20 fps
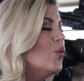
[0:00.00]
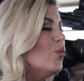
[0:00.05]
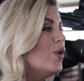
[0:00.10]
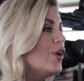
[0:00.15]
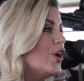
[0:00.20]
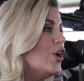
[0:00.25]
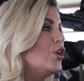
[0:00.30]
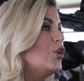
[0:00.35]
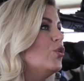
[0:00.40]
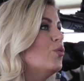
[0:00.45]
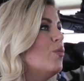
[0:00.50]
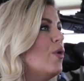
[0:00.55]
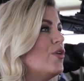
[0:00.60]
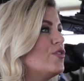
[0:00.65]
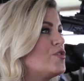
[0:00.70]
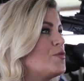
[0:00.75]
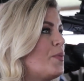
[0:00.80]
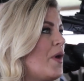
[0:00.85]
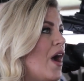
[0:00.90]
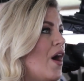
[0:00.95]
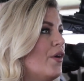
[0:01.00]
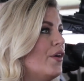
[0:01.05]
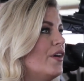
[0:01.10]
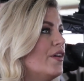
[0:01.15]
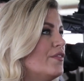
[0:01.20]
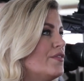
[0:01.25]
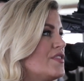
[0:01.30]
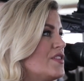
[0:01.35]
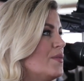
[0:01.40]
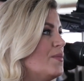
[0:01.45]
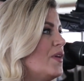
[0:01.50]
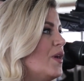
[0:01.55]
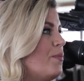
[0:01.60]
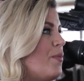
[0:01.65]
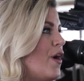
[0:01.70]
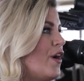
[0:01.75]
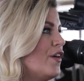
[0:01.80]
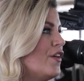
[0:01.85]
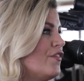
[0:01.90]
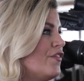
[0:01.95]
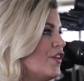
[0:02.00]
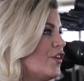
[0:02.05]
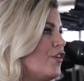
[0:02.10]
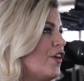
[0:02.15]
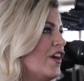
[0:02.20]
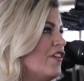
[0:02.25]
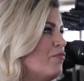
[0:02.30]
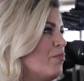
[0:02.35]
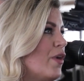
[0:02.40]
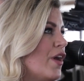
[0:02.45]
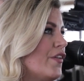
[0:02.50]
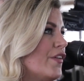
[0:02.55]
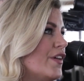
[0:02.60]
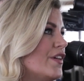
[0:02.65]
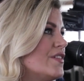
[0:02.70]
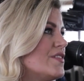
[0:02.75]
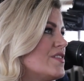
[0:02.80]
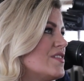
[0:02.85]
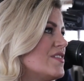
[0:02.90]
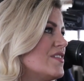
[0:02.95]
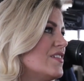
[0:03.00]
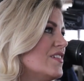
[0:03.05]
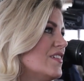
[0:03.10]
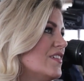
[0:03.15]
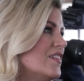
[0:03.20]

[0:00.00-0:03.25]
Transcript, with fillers: What are you most proud of to be a part of the Crave Brothers?